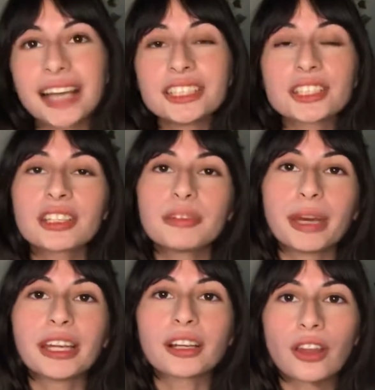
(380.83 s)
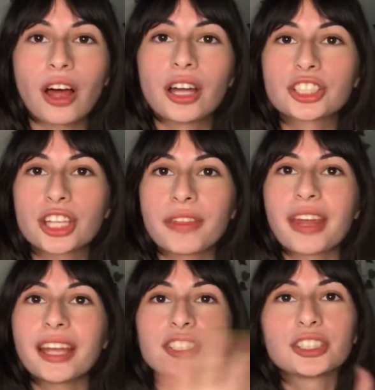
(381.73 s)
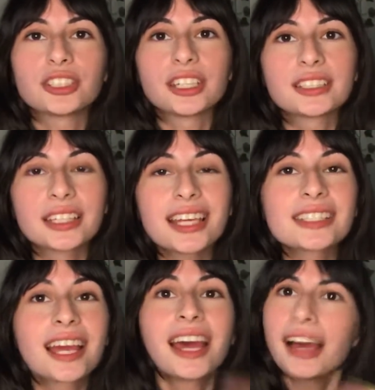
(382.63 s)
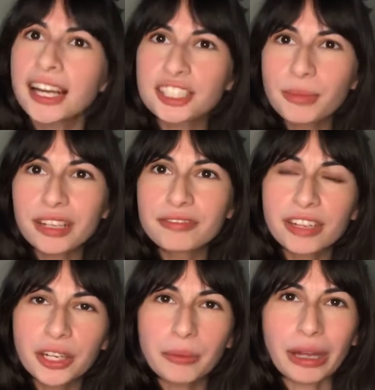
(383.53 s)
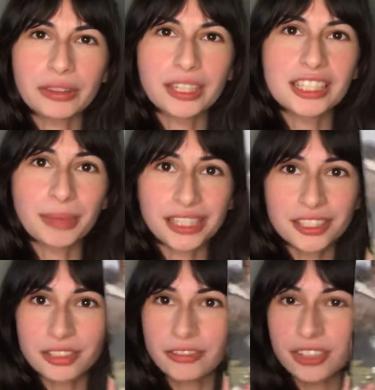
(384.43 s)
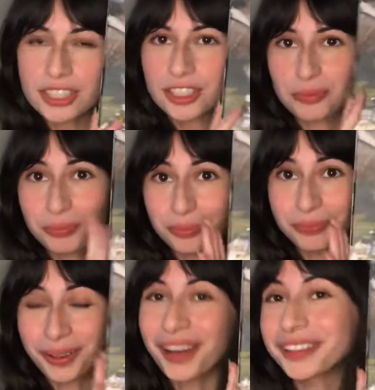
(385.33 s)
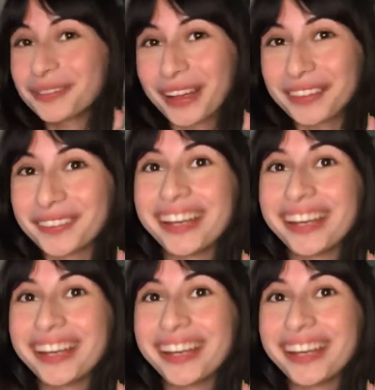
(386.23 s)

digitally made a collage and then I turned it into this. I actually made a video about this, but here's the finished product, by the way.